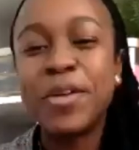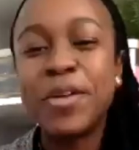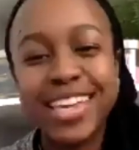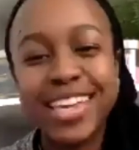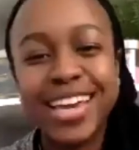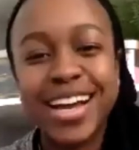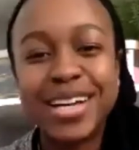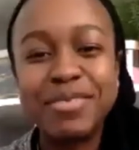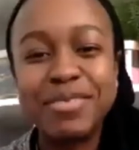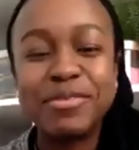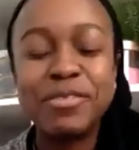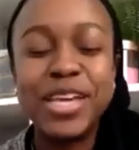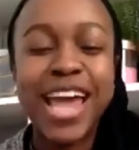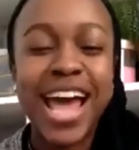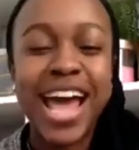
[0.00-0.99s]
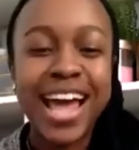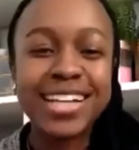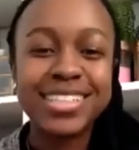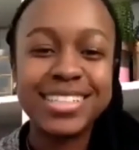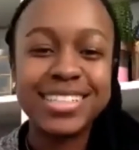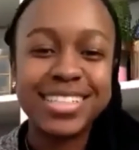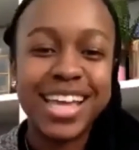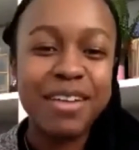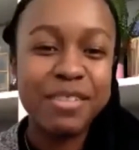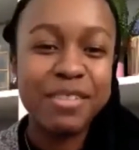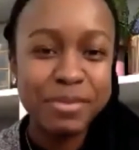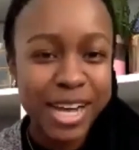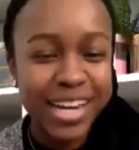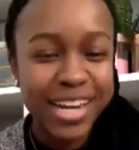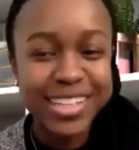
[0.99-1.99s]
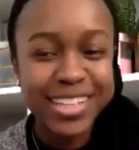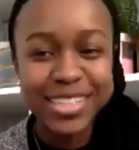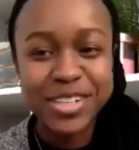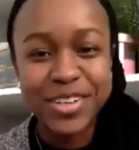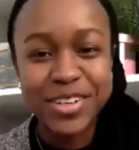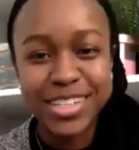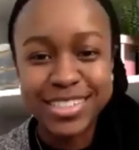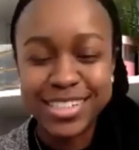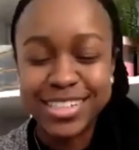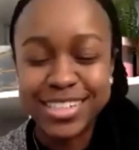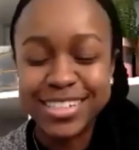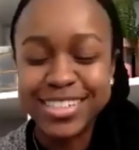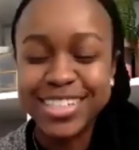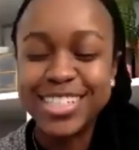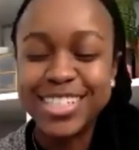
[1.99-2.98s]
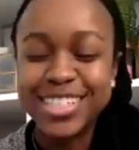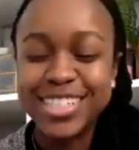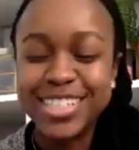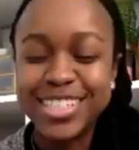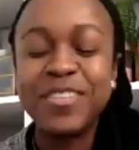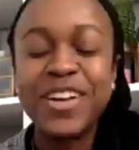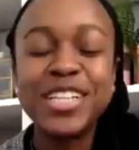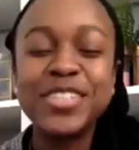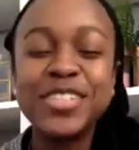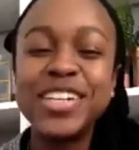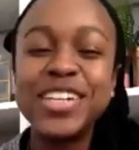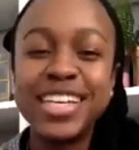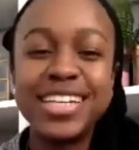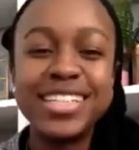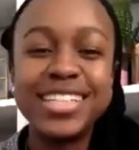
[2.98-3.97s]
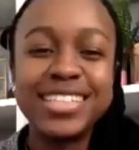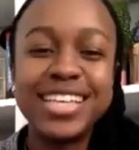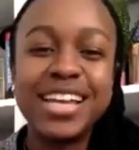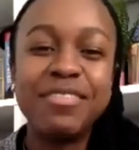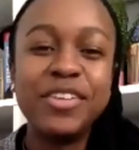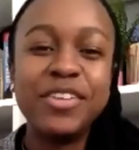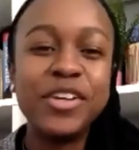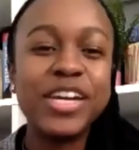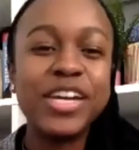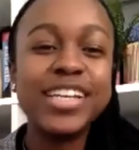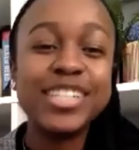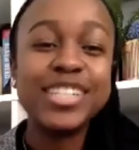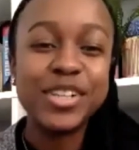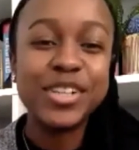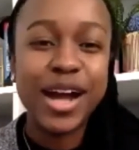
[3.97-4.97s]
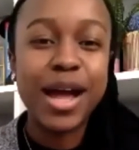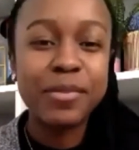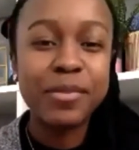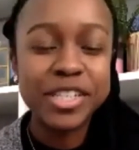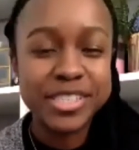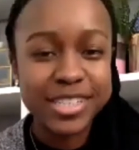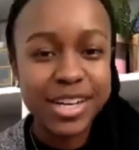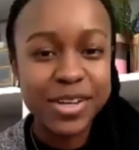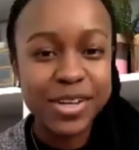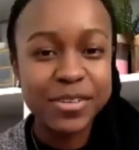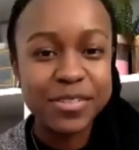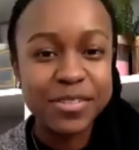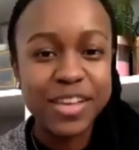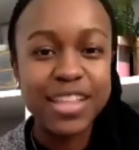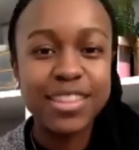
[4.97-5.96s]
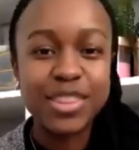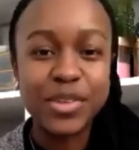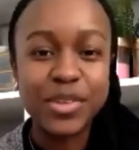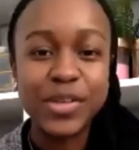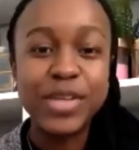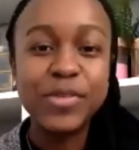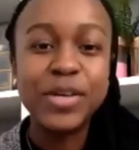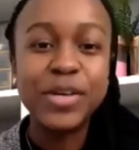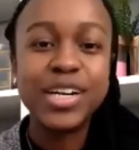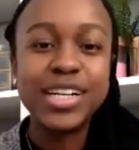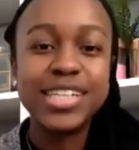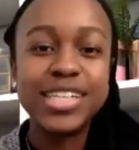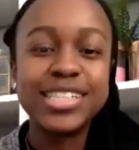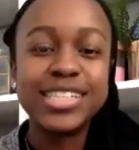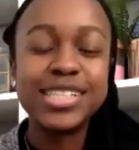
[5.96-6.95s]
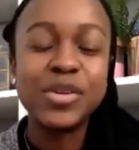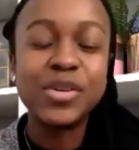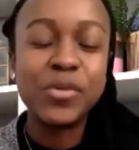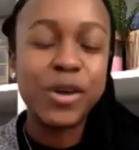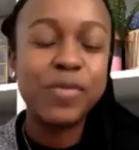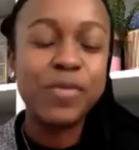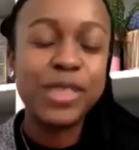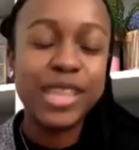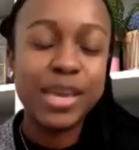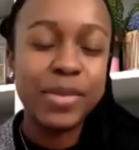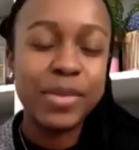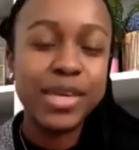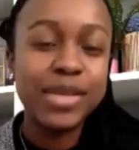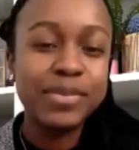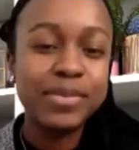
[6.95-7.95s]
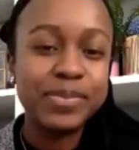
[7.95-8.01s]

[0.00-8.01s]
Qiyam, we asked everybody this question. So the first one is, if you could describe yourself in 3 words, what would they be?